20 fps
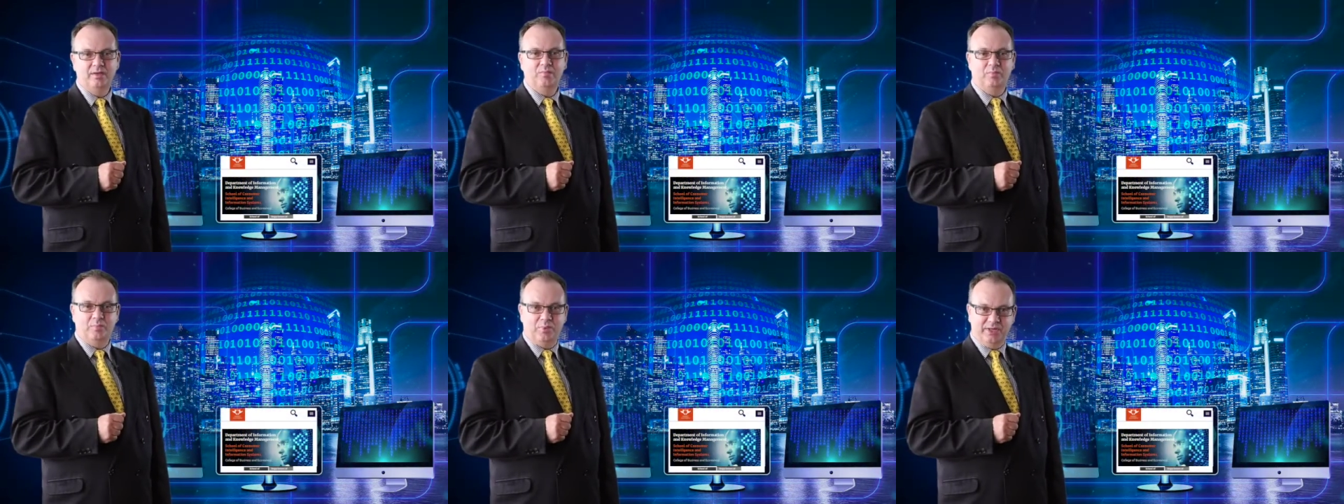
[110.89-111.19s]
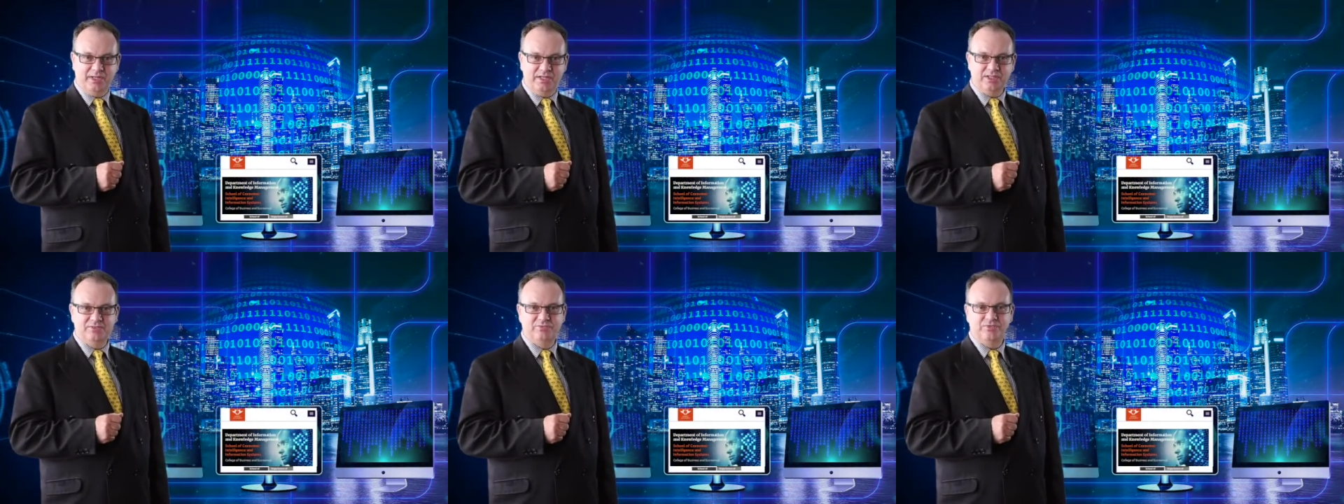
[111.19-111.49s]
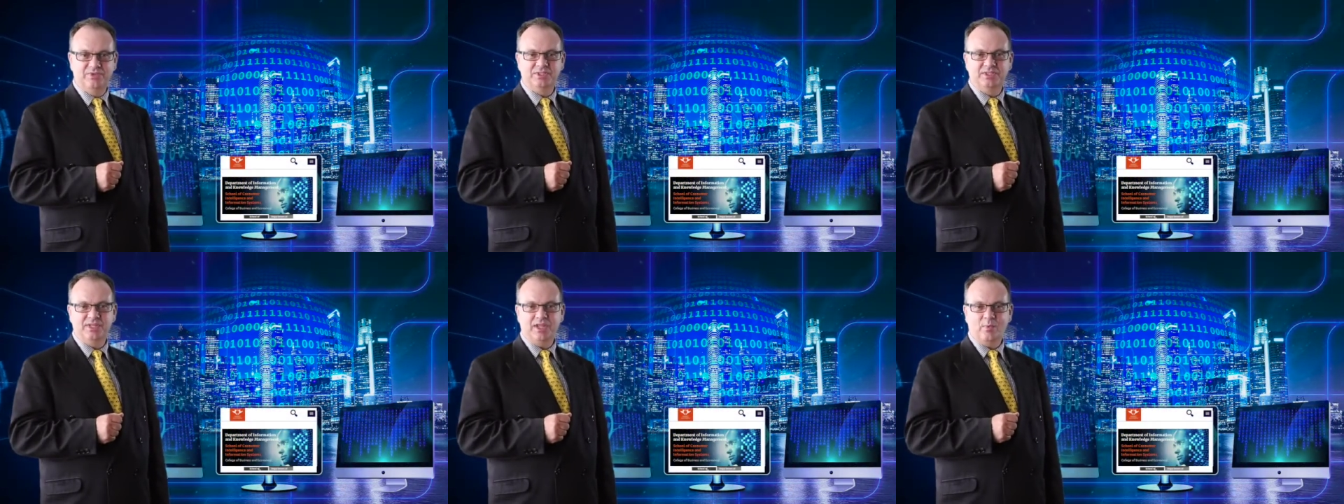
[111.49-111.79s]
please
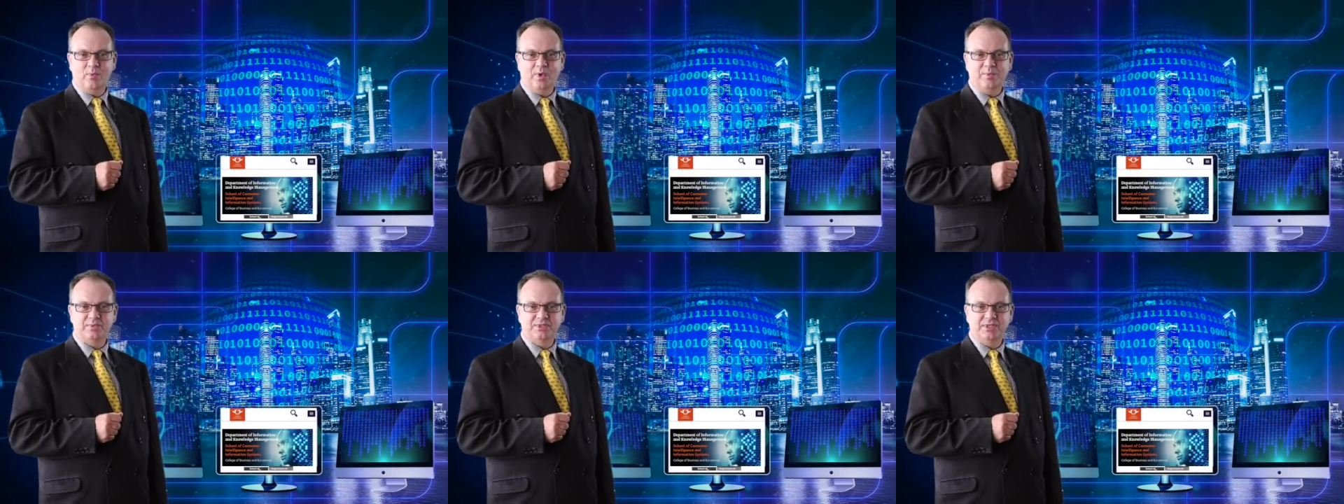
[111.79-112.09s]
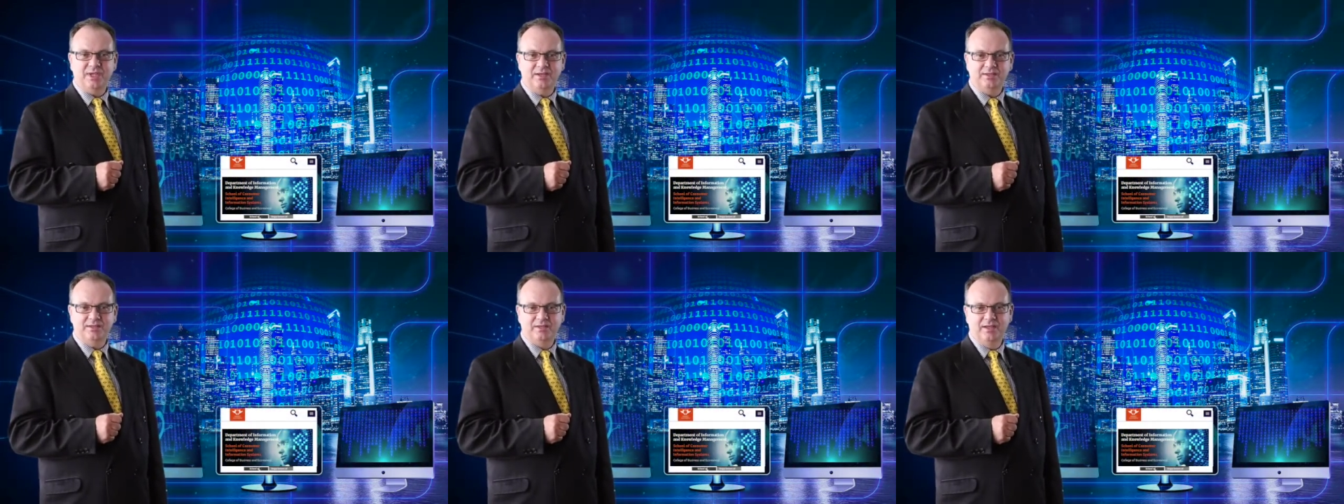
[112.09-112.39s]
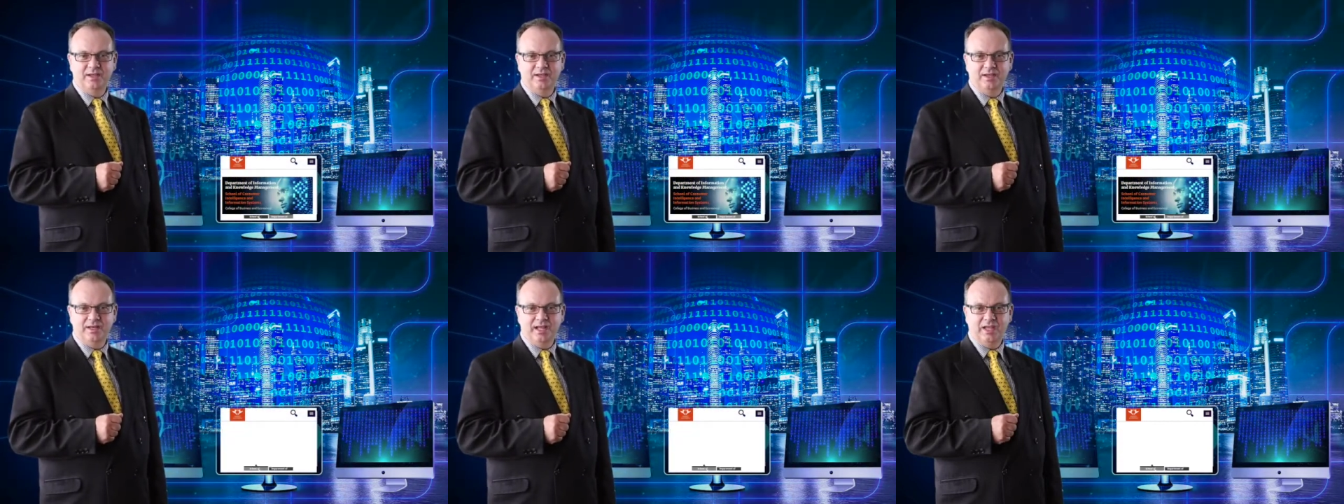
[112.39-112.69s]
visit our website
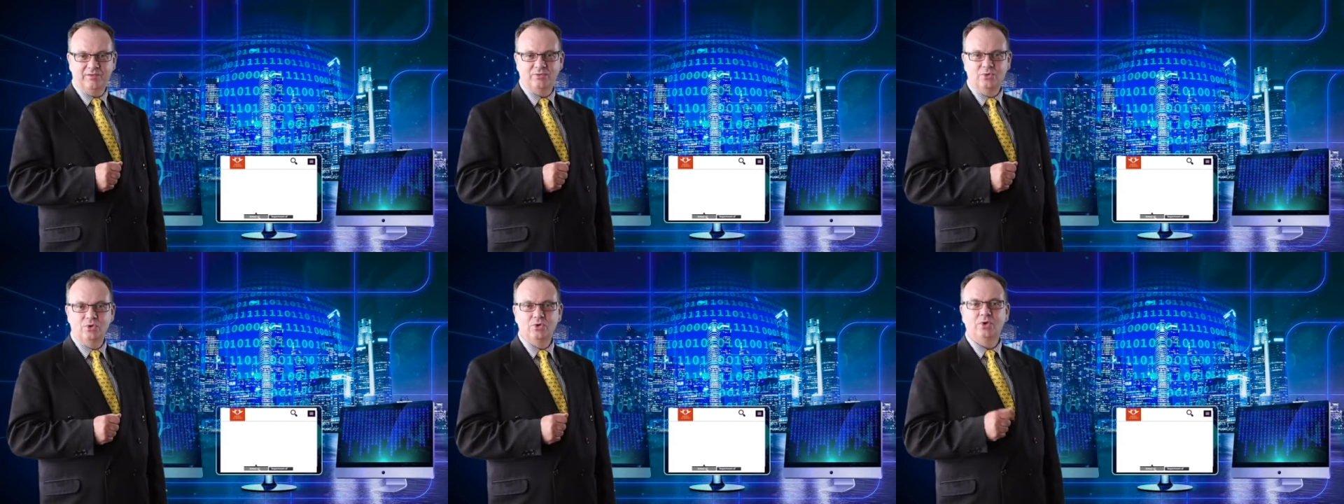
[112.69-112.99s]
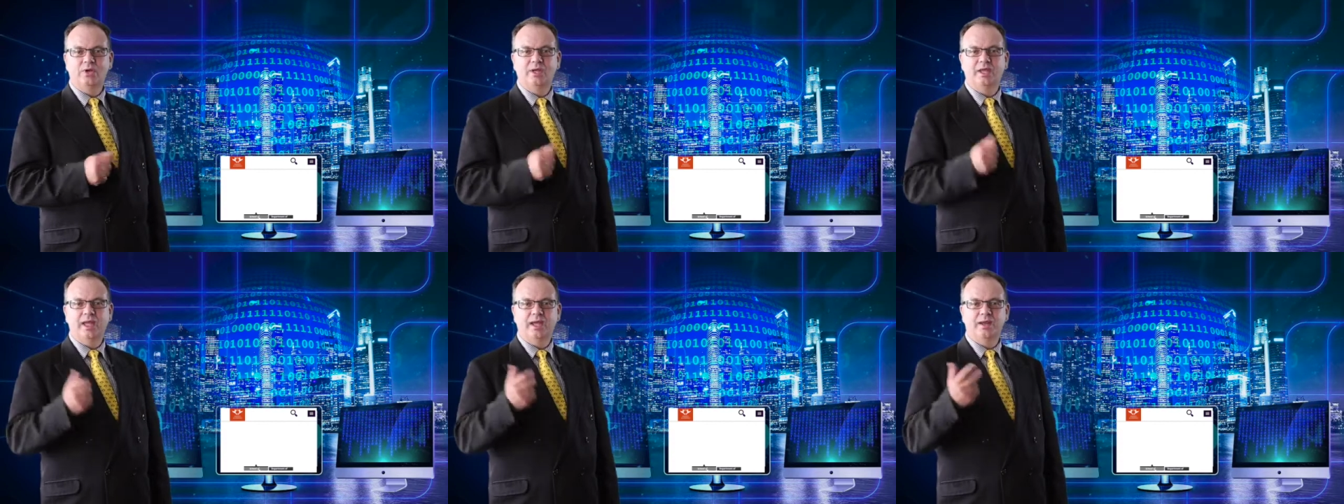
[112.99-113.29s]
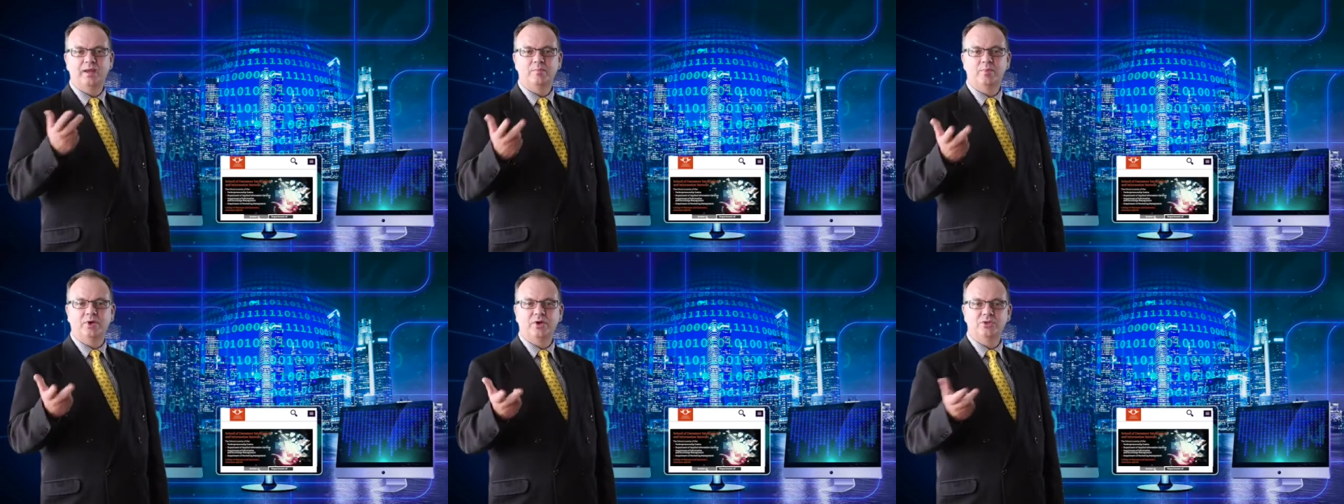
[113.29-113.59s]
and have a look at
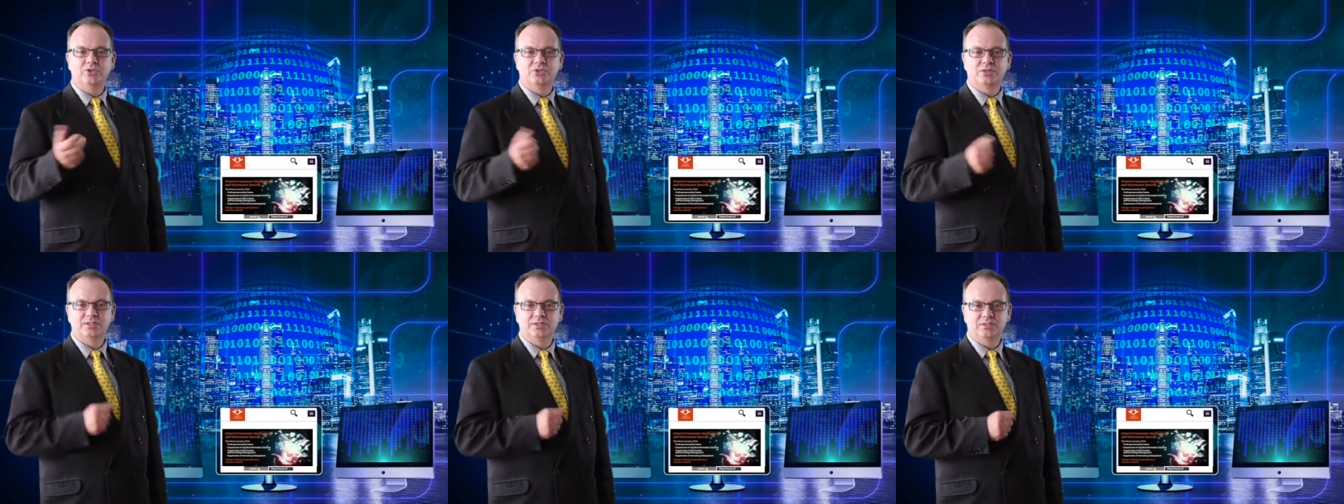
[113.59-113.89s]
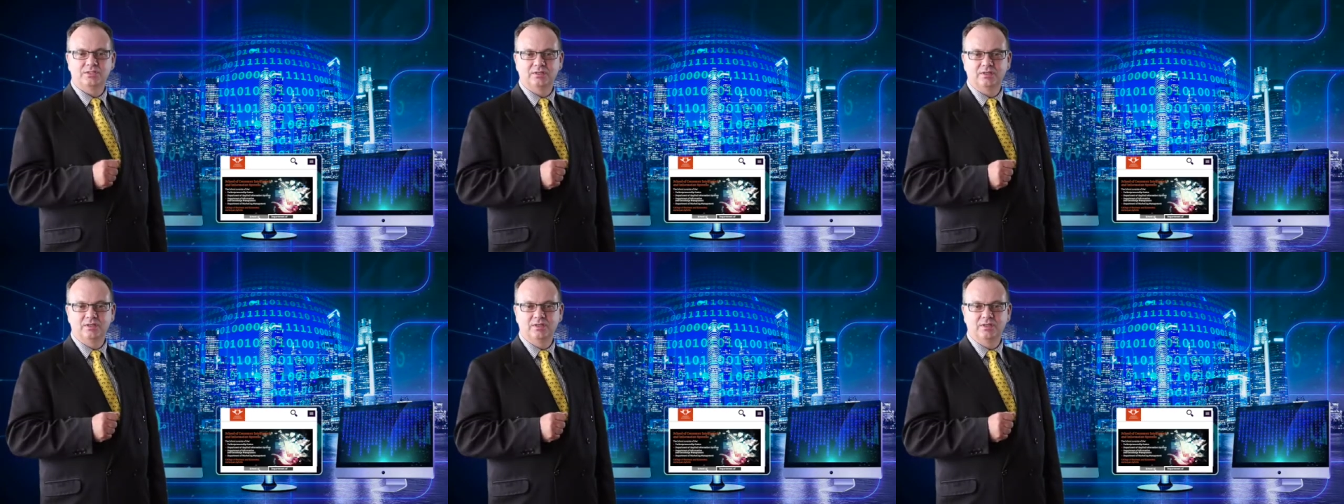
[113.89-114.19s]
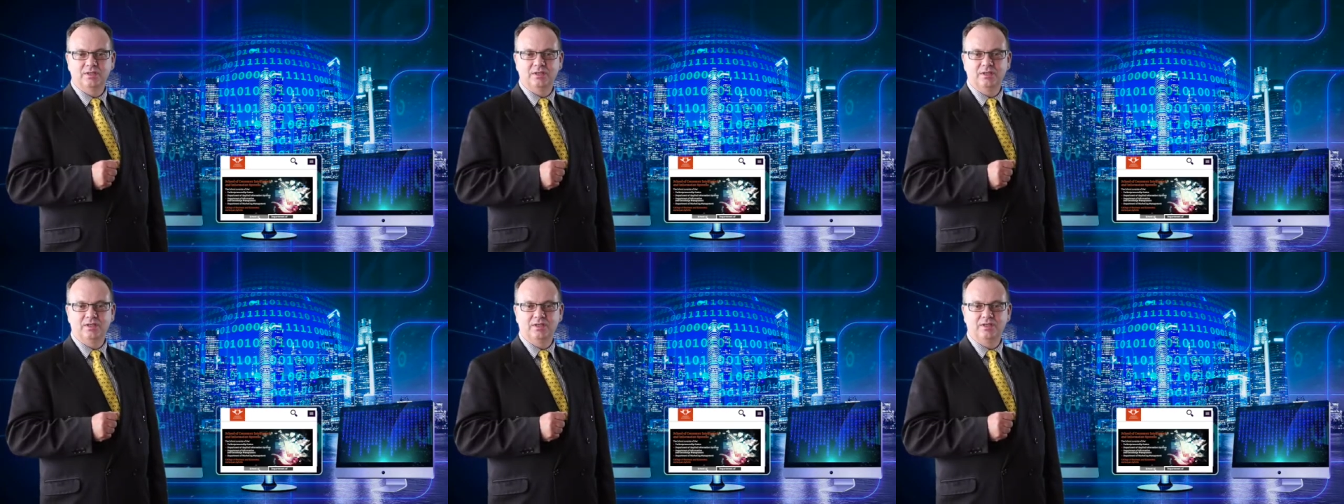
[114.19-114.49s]
our brochures.
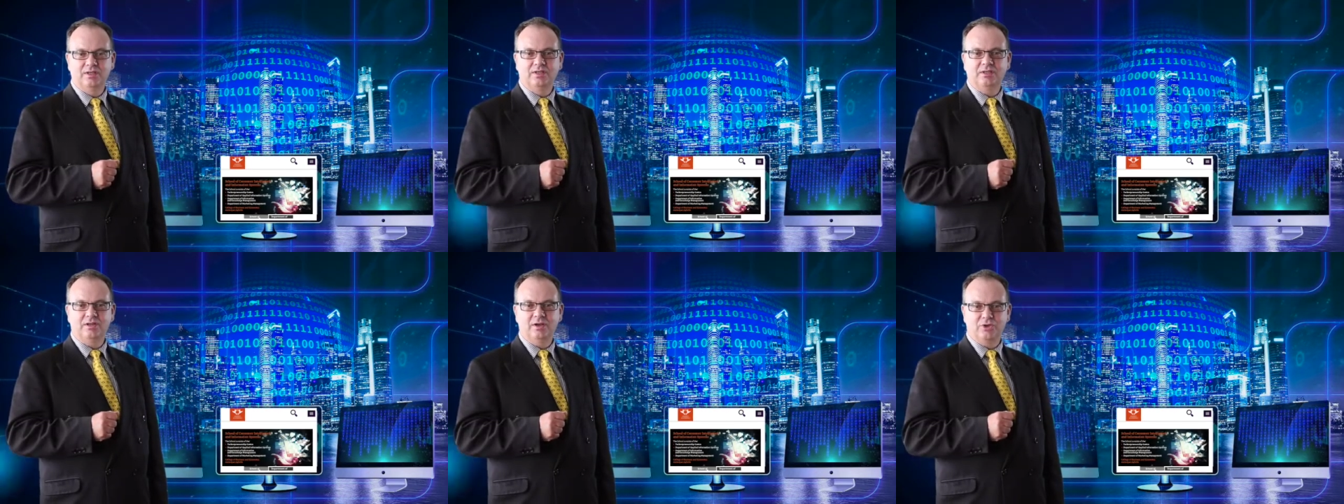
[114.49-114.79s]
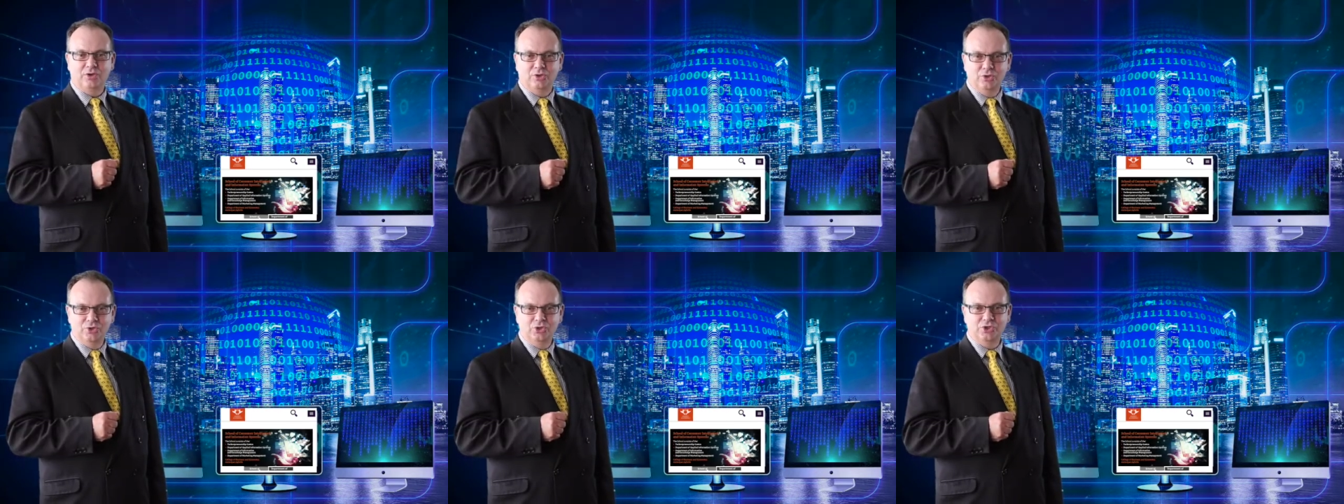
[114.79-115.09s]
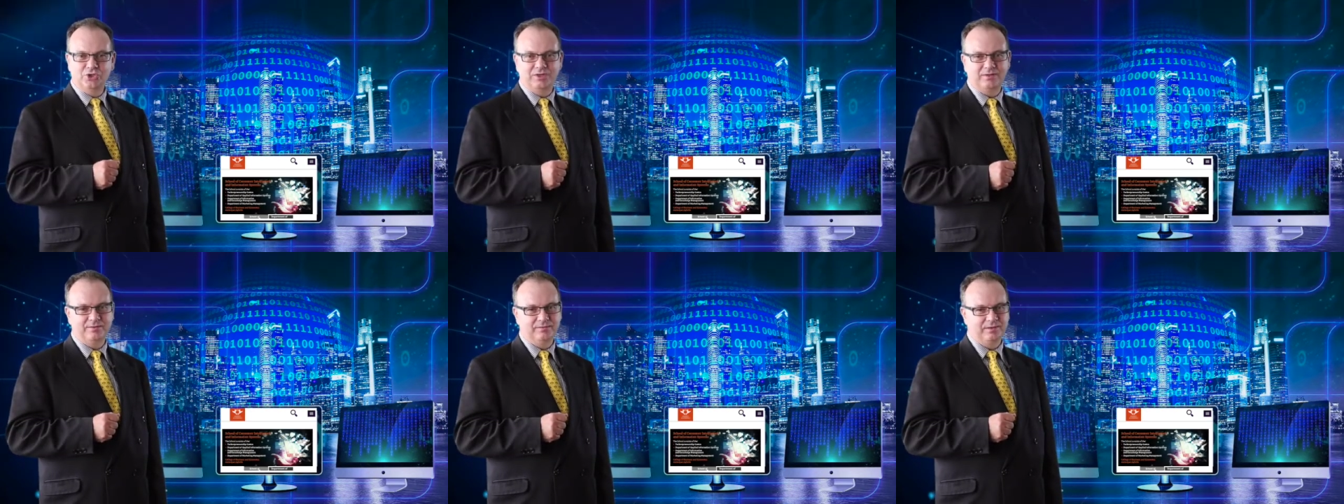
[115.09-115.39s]
In
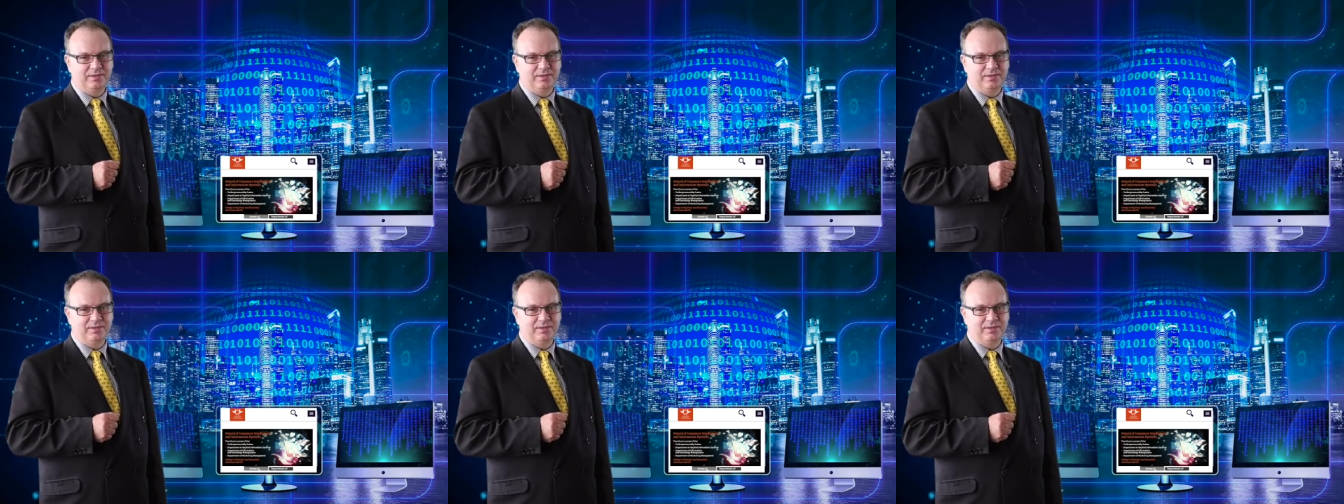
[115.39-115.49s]
conclusion,